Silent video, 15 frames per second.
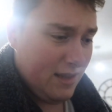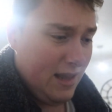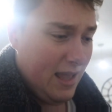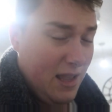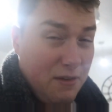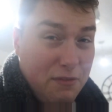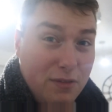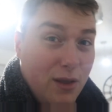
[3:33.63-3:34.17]

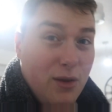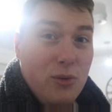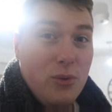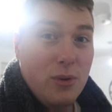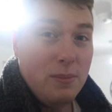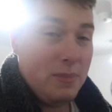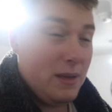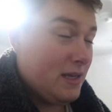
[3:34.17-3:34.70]
like a flu,
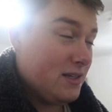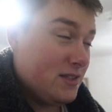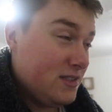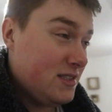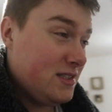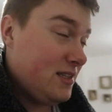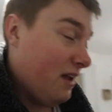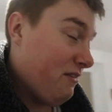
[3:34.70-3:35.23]

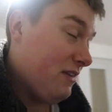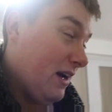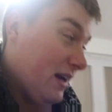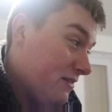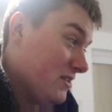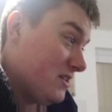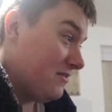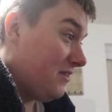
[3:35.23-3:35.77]
because I feel
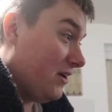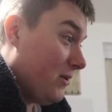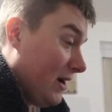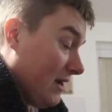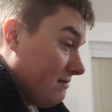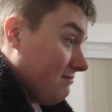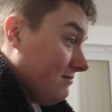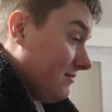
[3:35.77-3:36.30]
like if it's a
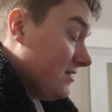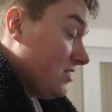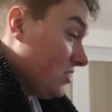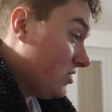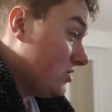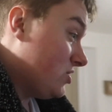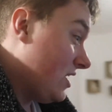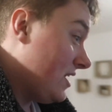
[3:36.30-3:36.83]
flu, there's
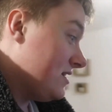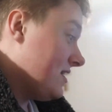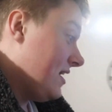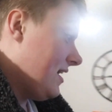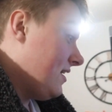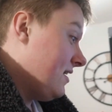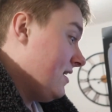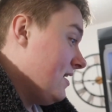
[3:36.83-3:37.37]
a good chance
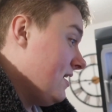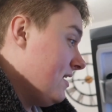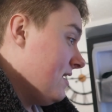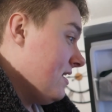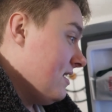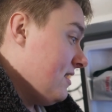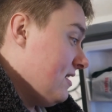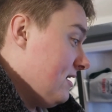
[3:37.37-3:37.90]
that
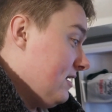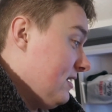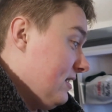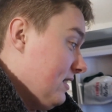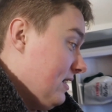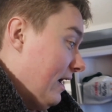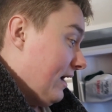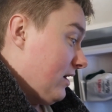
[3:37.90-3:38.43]

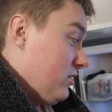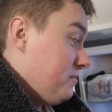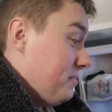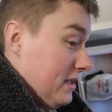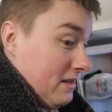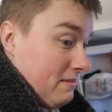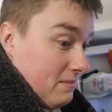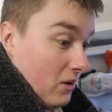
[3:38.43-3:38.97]
I could
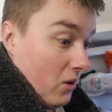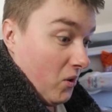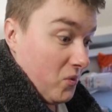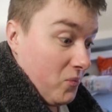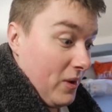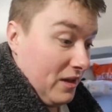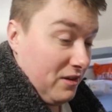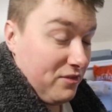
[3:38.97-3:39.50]
be
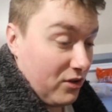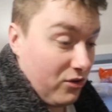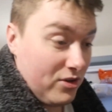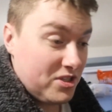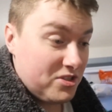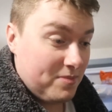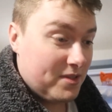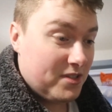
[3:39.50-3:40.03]
unwell for
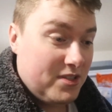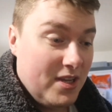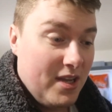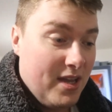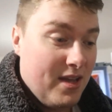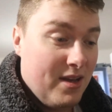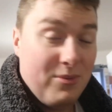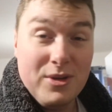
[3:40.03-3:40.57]
Christmas,
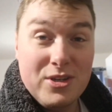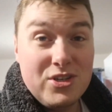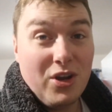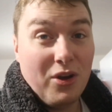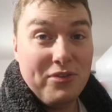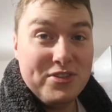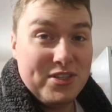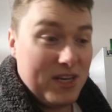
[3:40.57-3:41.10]
which
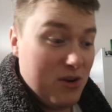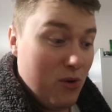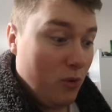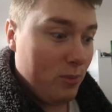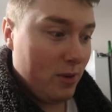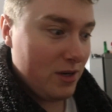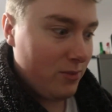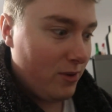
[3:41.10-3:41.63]
obviously
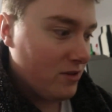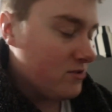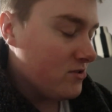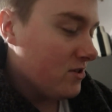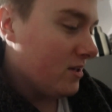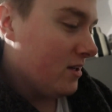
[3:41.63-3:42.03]
nobody wants.